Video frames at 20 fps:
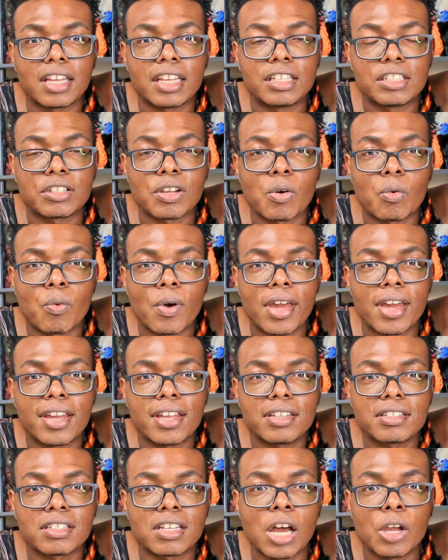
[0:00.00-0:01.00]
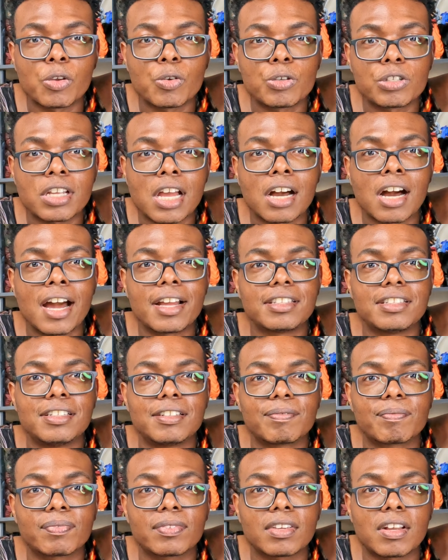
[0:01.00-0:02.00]
in some ways. In others, I liked
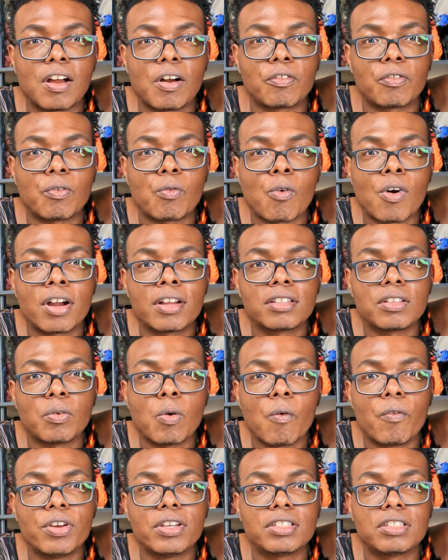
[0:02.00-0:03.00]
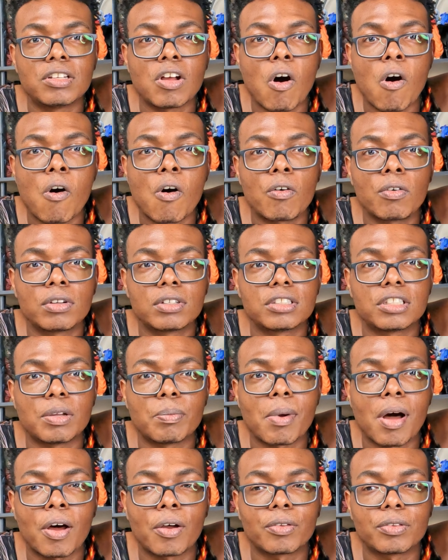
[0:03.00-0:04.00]
it. Uh, for one, the movie is long. It's
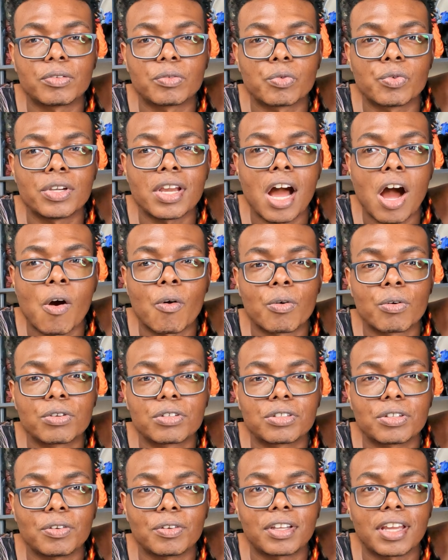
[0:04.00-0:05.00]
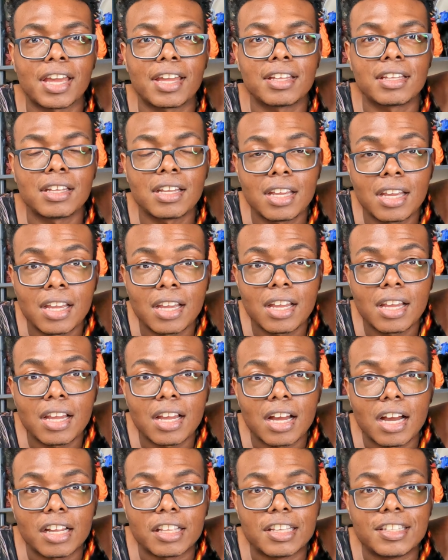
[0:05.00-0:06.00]
about three hours. Okay.
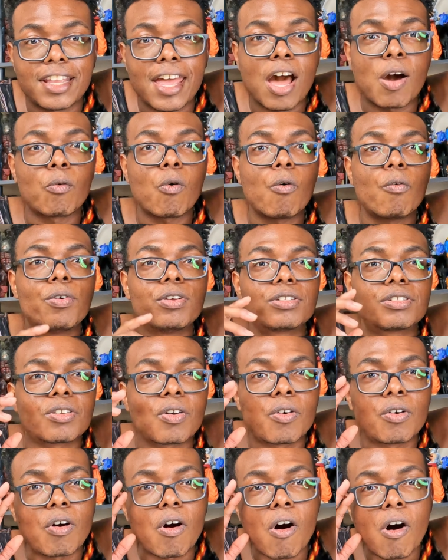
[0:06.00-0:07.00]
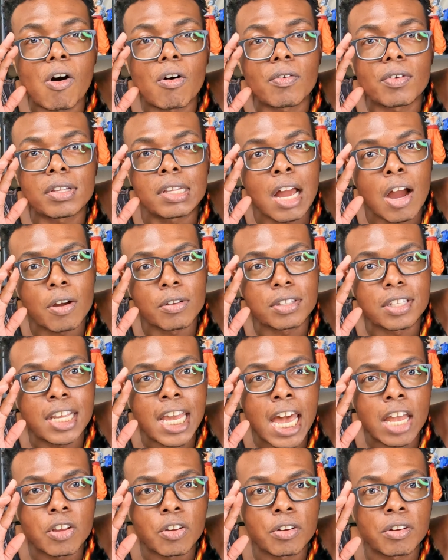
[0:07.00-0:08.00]
Uh, the damn movie is so long in our
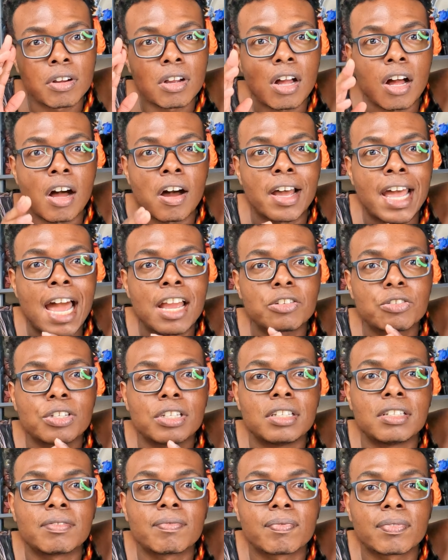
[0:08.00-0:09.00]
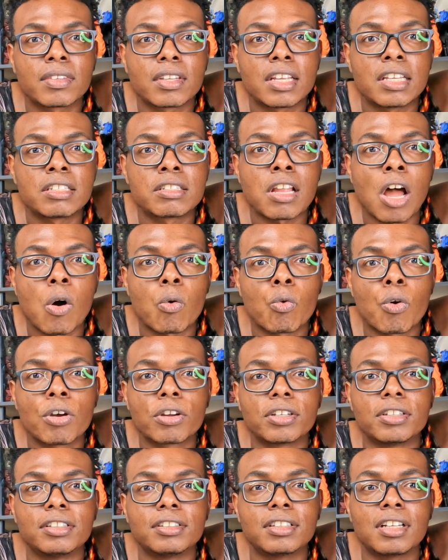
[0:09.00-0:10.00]
theater. Uh, actually, it stopped
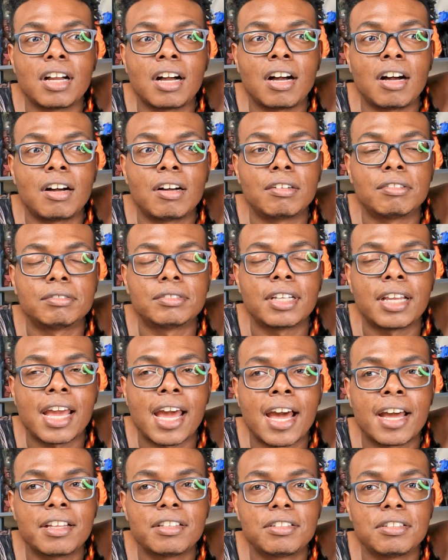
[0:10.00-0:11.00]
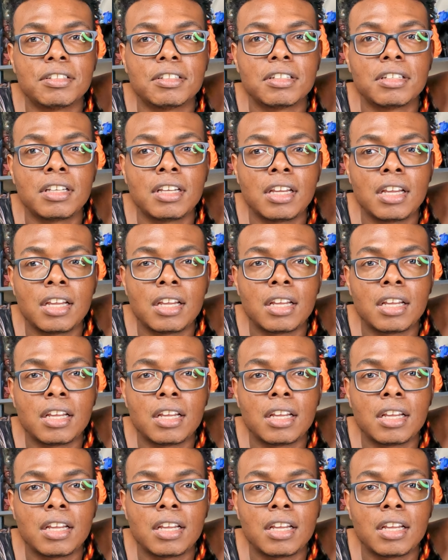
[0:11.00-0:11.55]
working. Um, they had to.